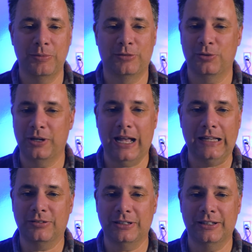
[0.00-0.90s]
And so
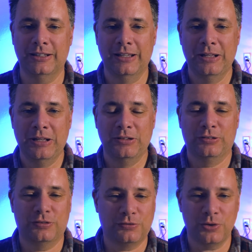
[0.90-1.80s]
God's going to
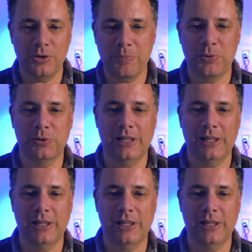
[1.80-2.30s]
stir up your